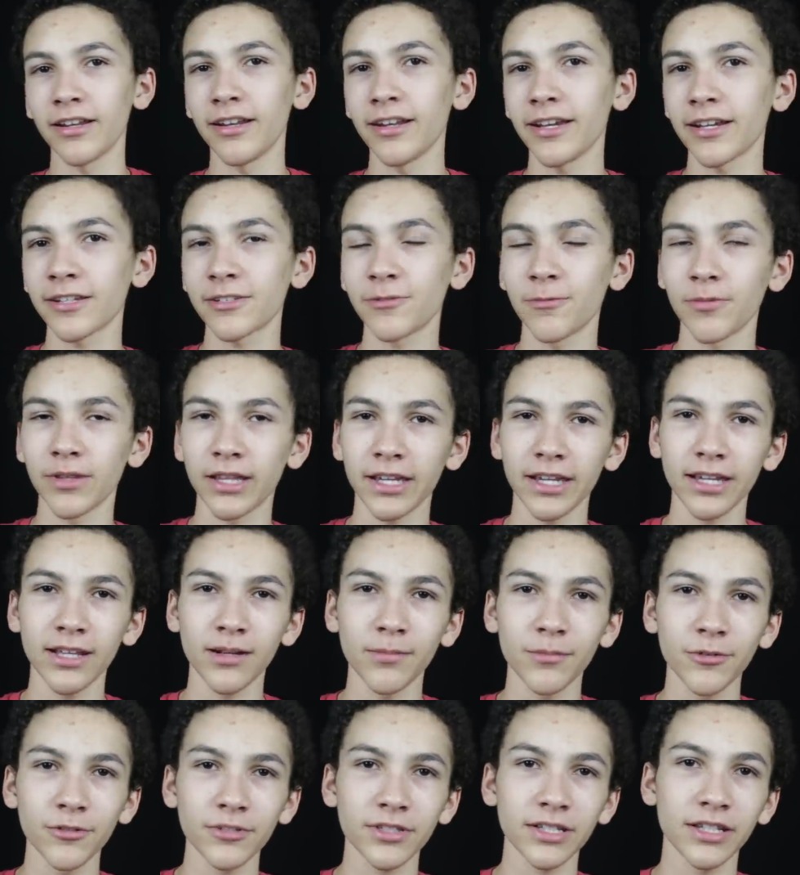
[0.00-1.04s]
connect with
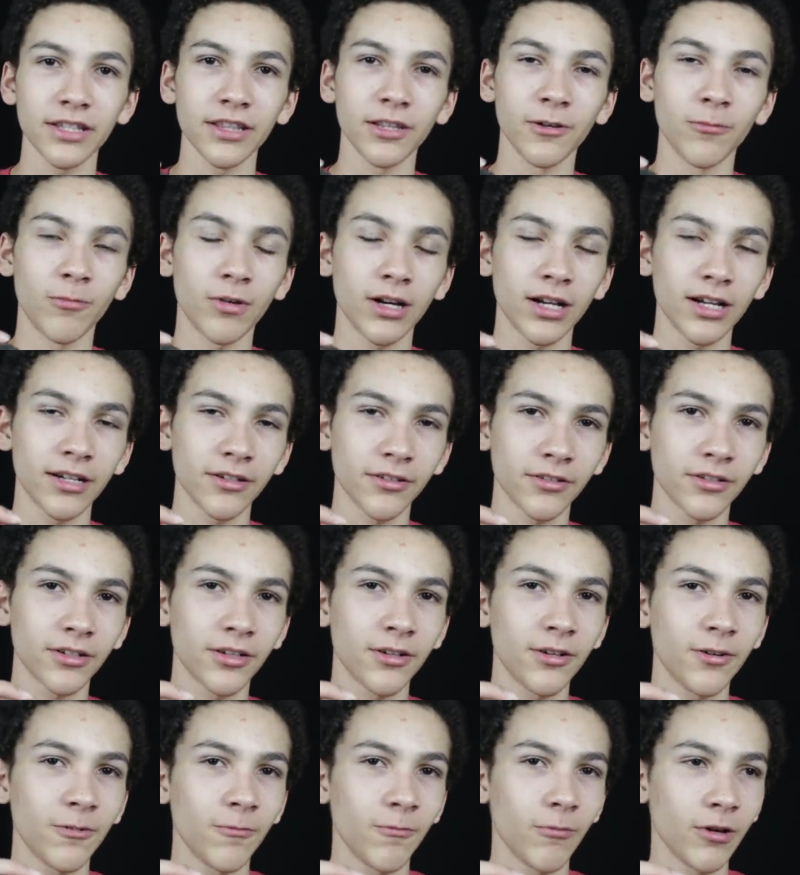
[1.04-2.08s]
animals in the wild,
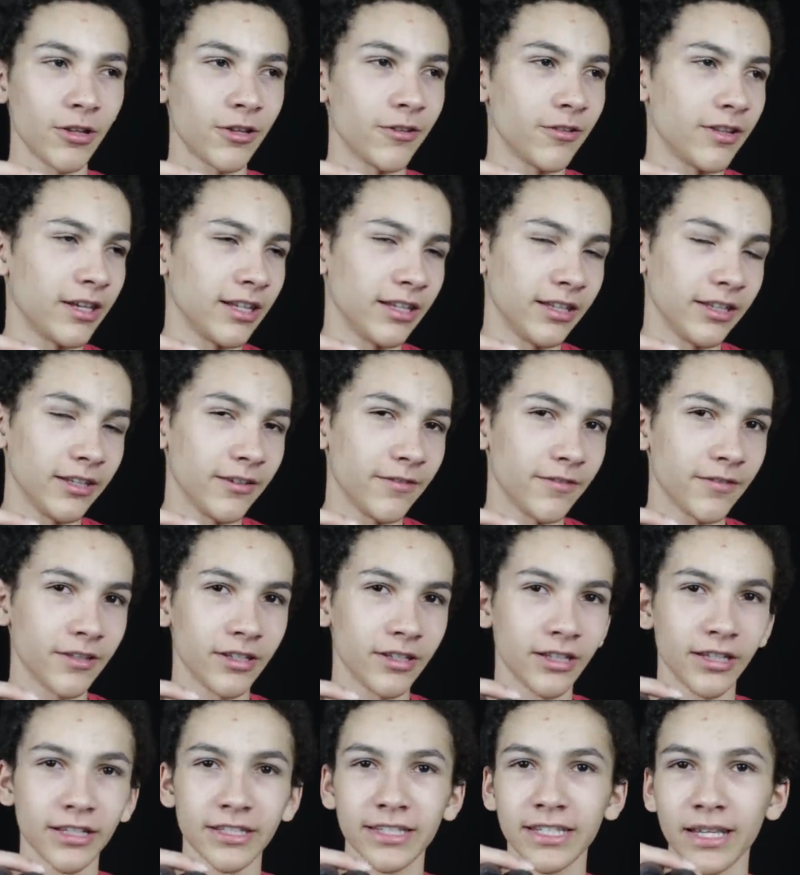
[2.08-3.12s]
whether they live
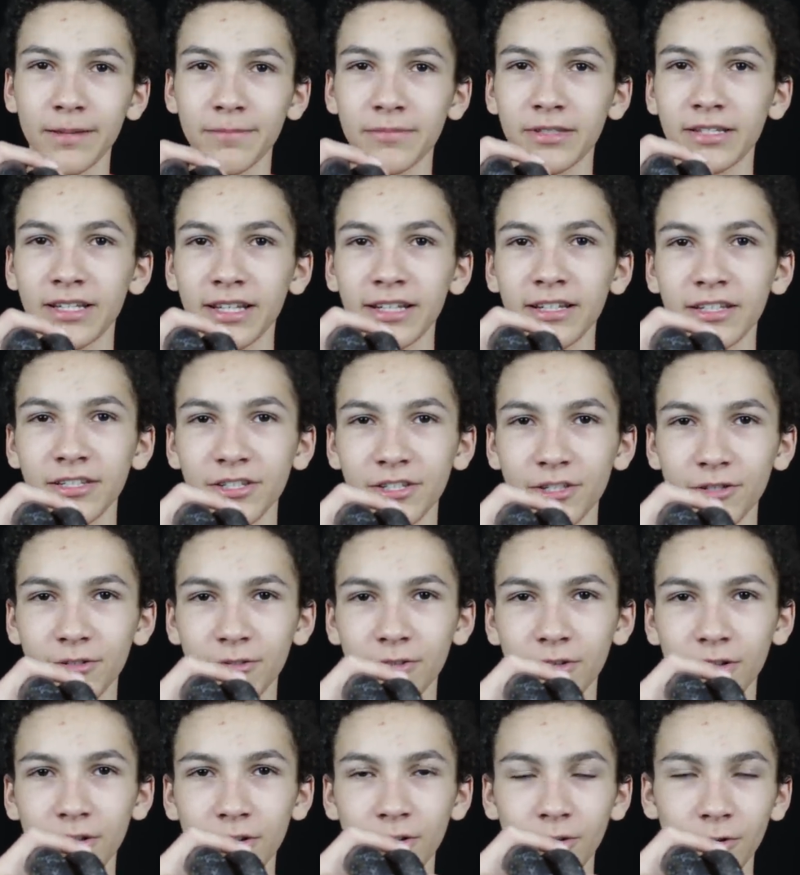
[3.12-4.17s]
in the same state as
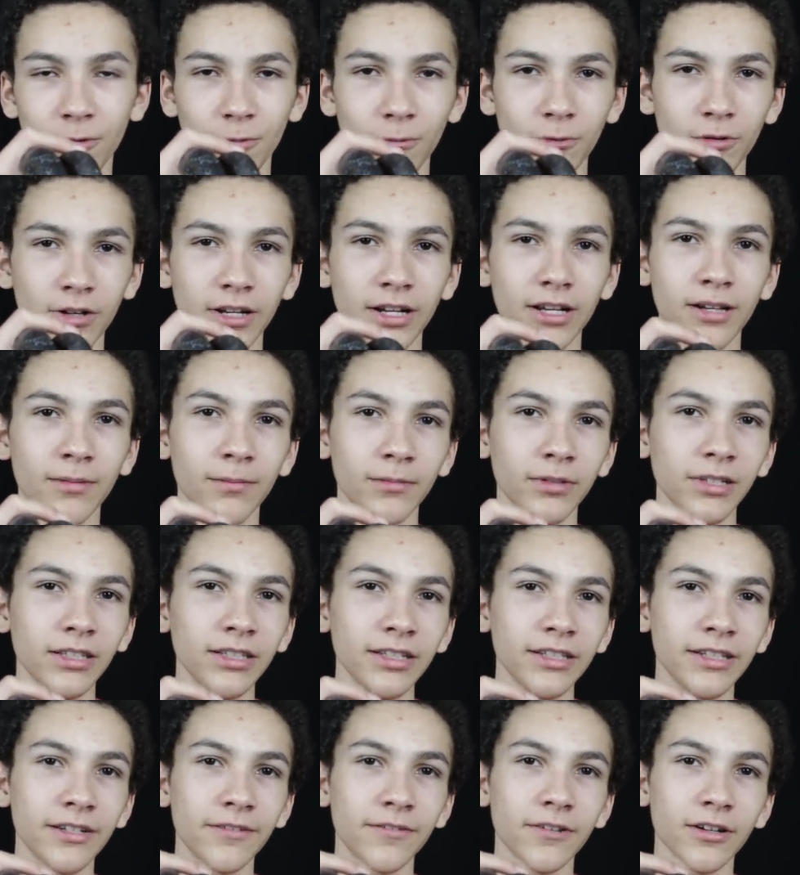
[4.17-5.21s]
you or in a
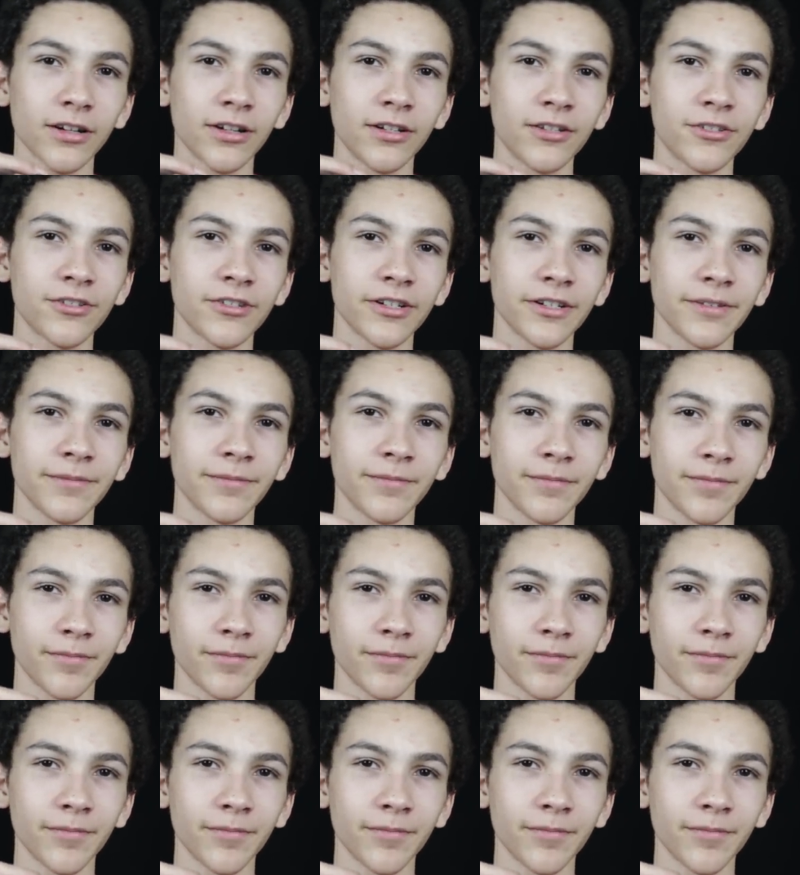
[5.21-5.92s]
completely different country.